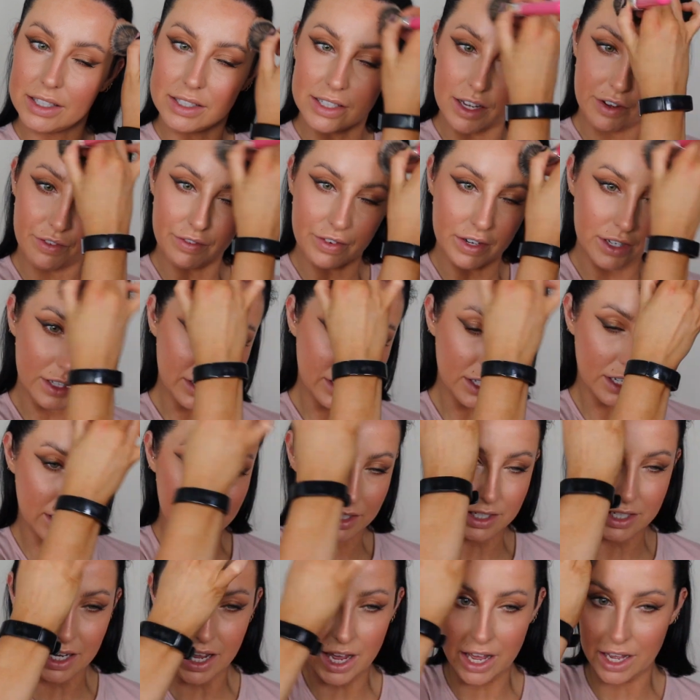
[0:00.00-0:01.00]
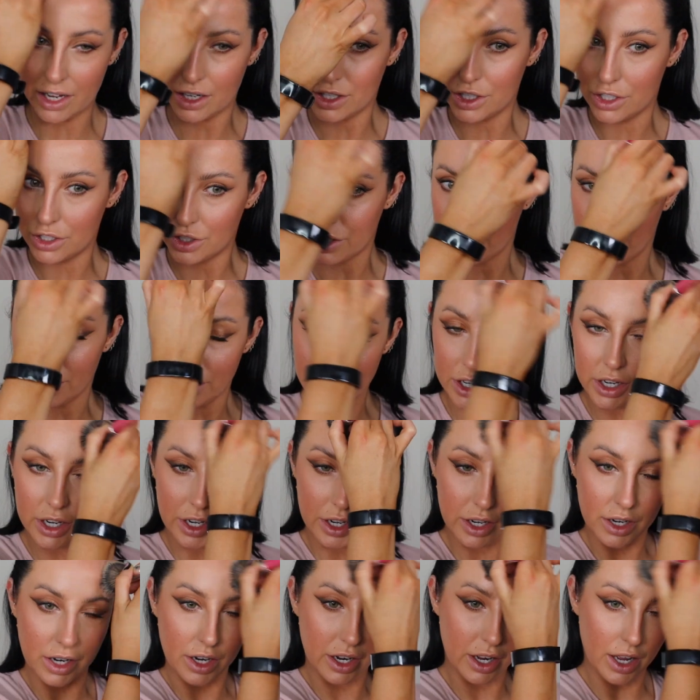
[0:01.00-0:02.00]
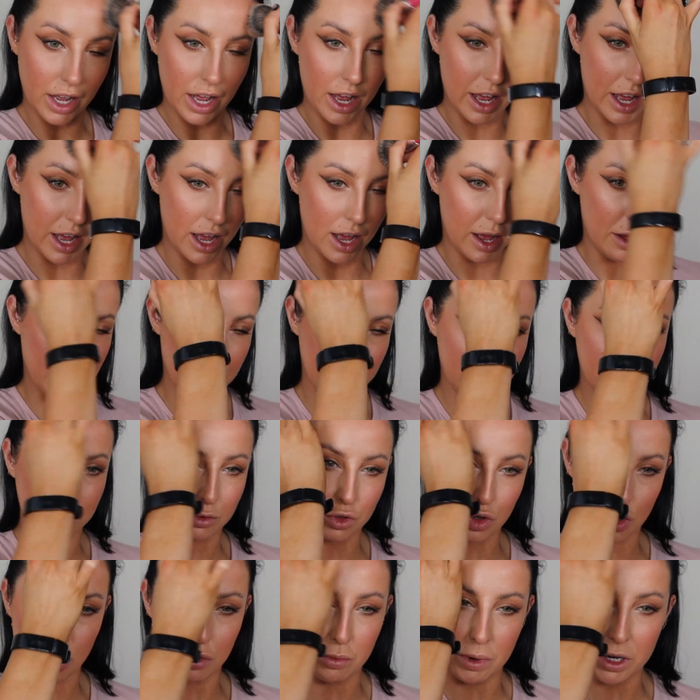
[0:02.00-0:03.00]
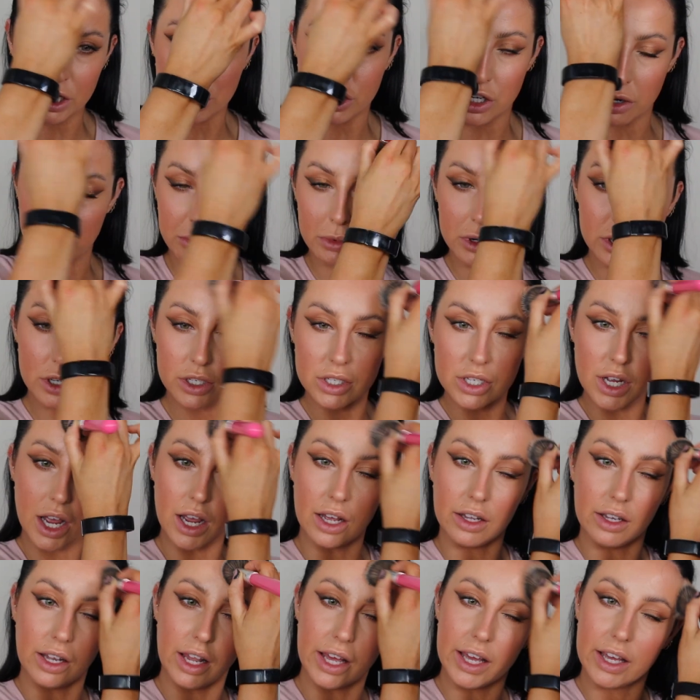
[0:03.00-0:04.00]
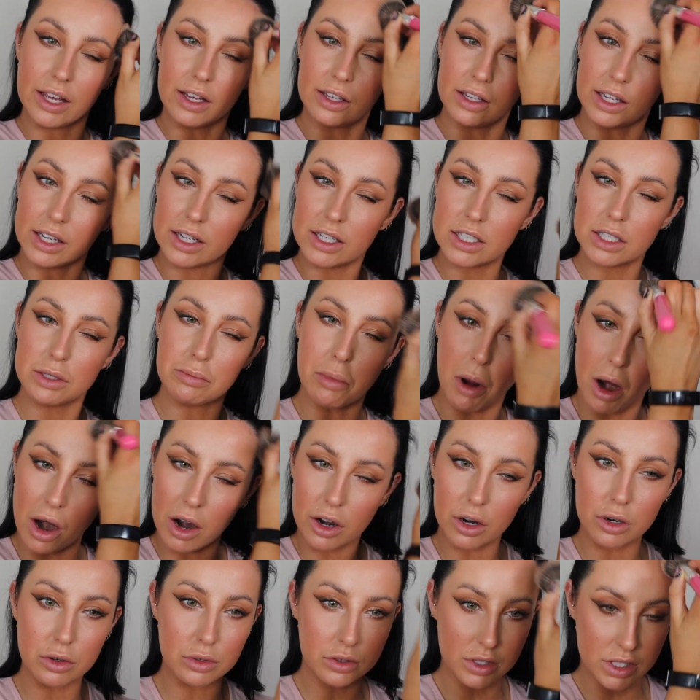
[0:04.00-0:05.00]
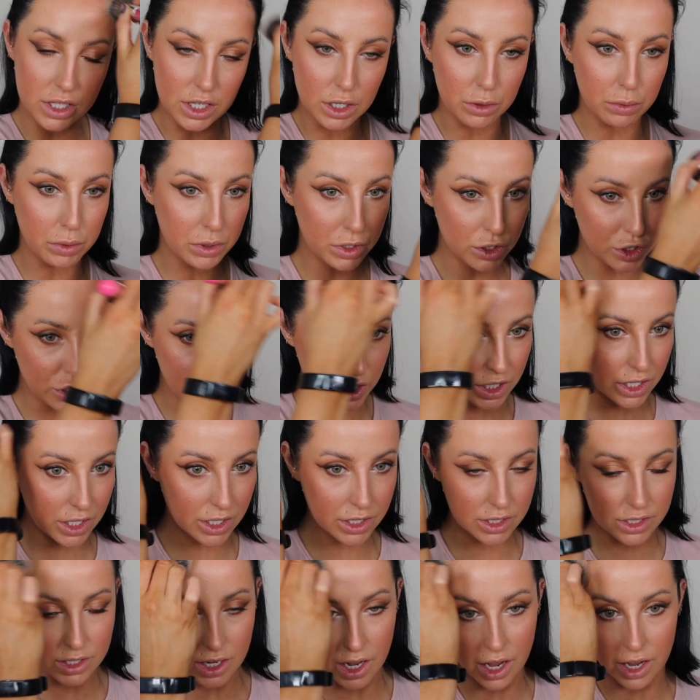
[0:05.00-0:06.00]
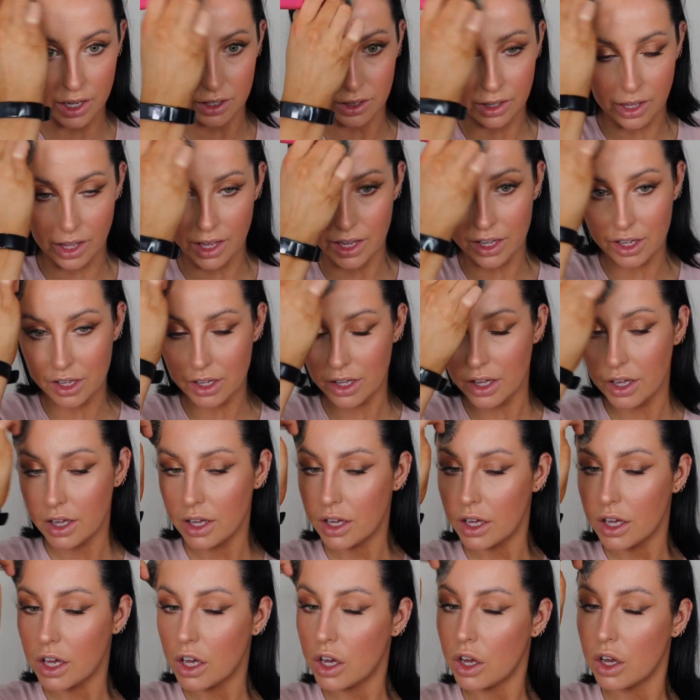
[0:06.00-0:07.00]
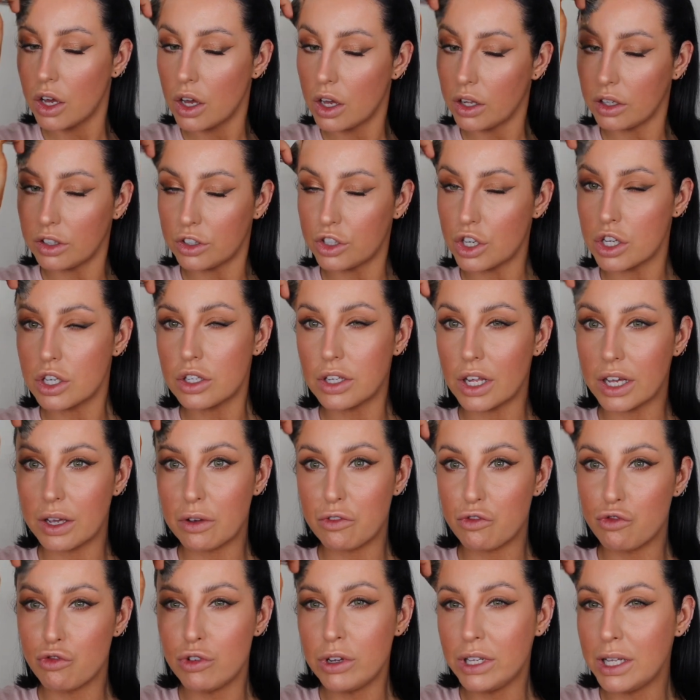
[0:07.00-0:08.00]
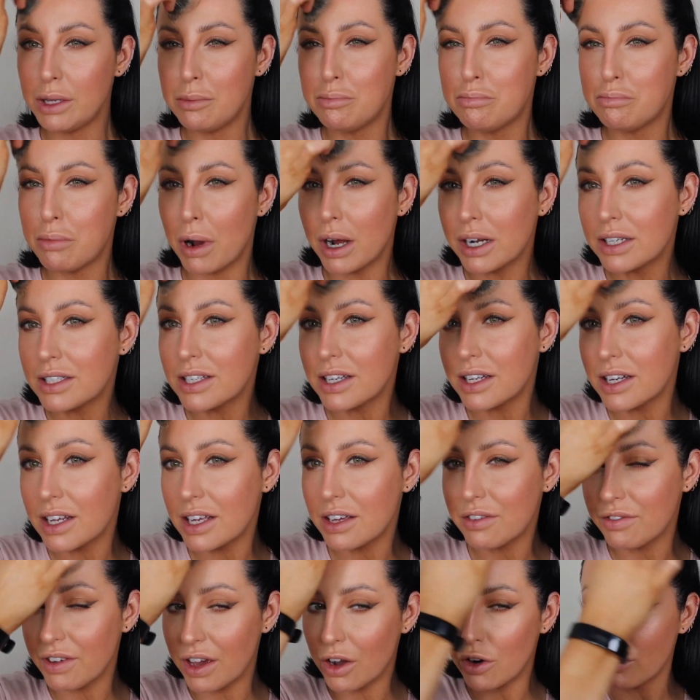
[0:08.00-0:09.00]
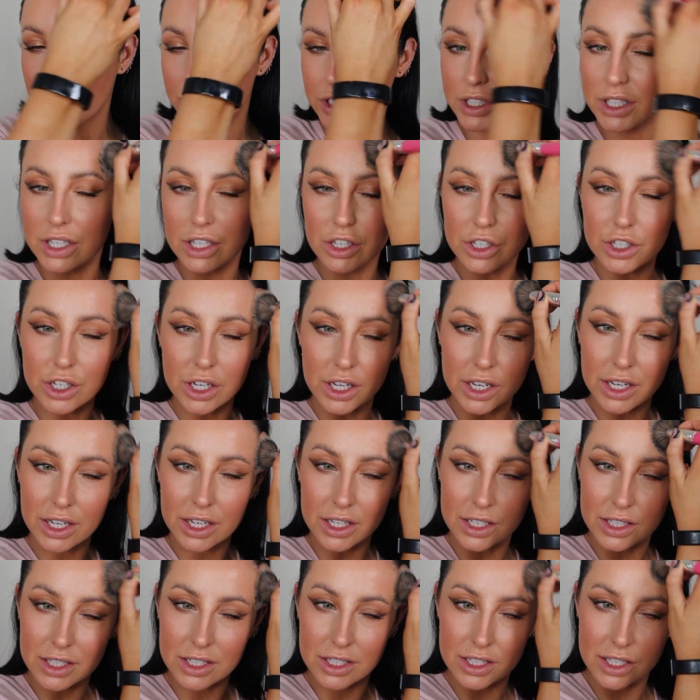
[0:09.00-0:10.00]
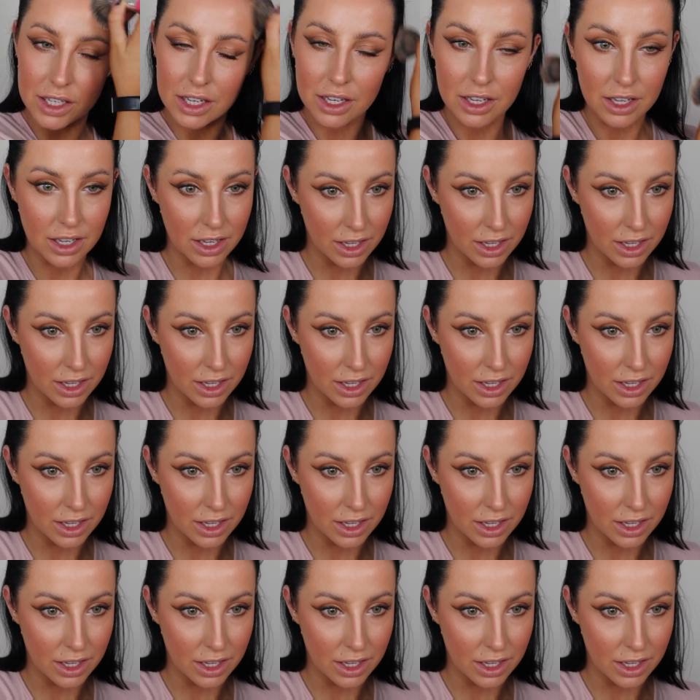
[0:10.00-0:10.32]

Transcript: a difference in texture to my shimmers. I like sparkle sequin shades. I like just like really buttery velvety shades.